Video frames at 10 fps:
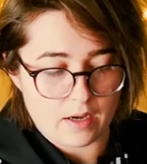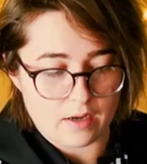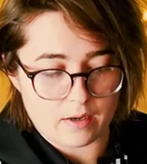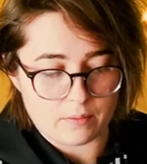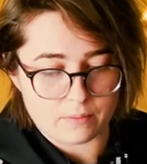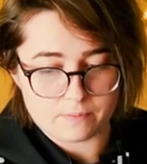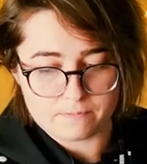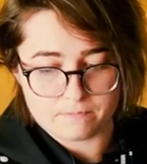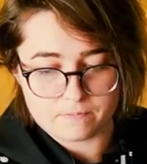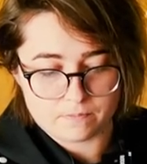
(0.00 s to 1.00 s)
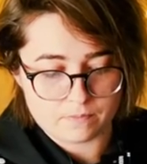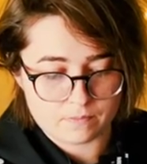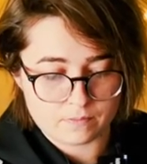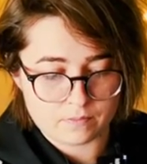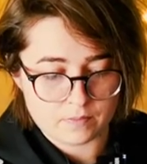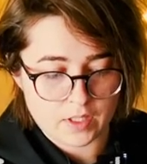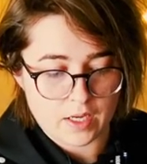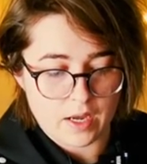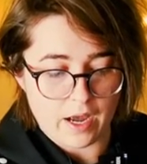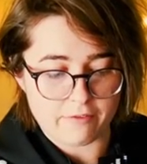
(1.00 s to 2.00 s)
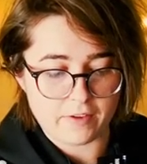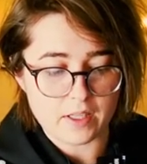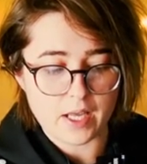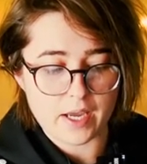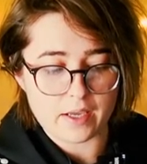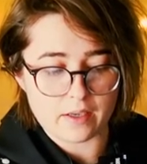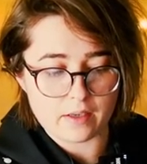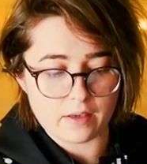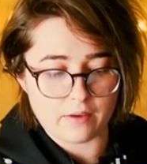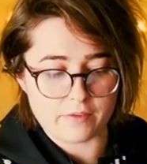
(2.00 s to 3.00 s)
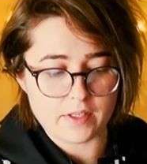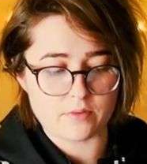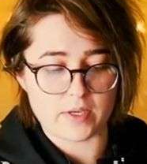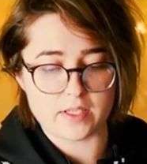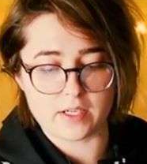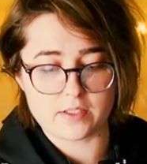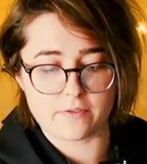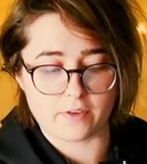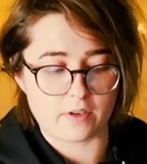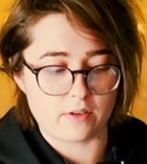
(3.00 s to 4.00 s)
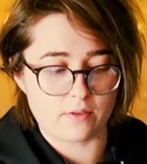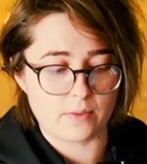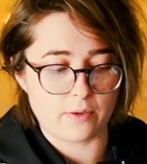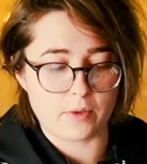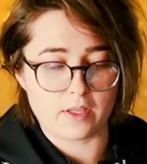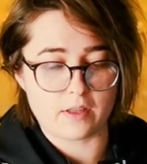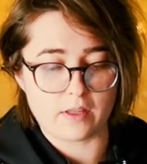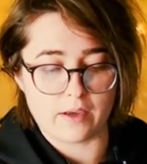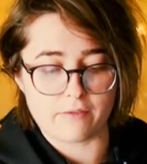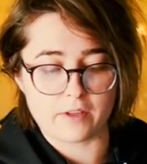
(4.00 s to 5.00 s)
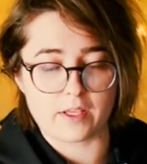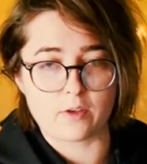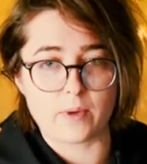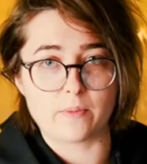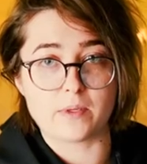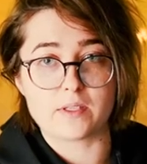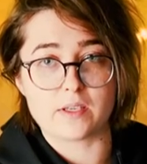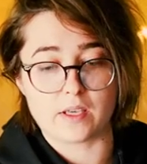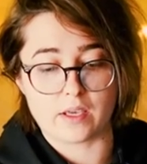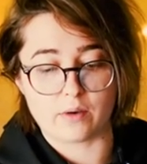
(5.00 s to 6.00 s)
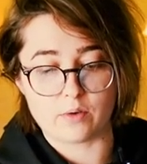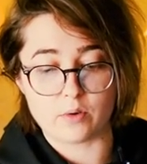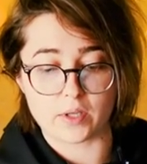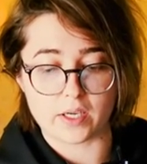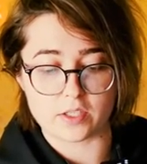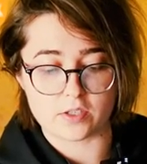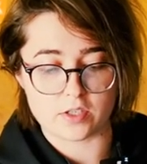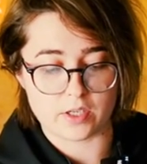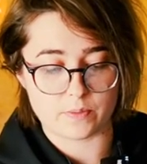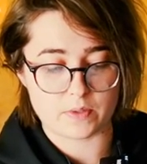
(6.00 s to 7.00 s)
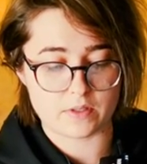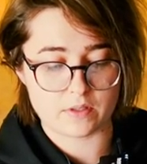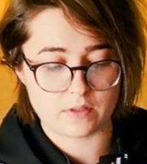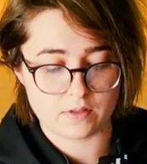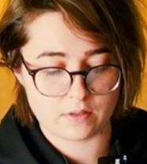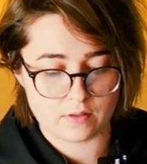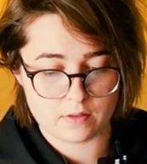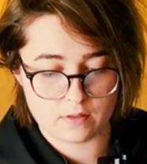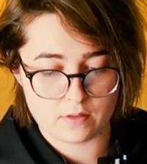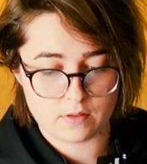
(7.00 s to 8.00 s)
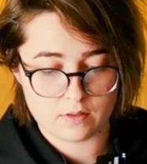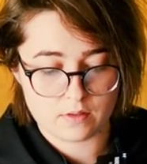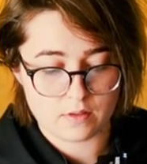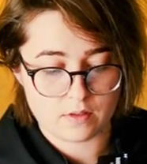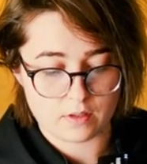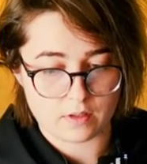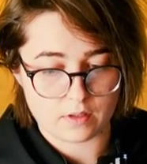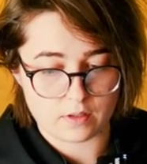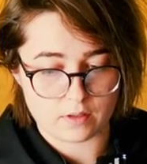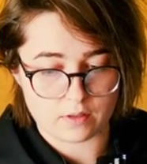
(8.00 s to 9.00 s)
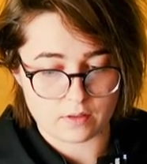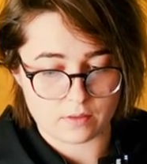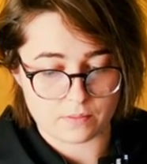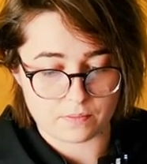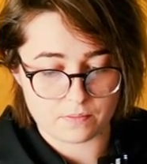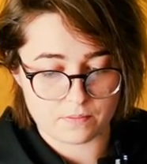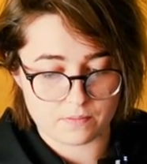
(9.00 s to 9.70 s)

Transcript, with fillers: Um, I feel like if this resonates for you, maybe I feel like you might be seeking out new relationships. Um,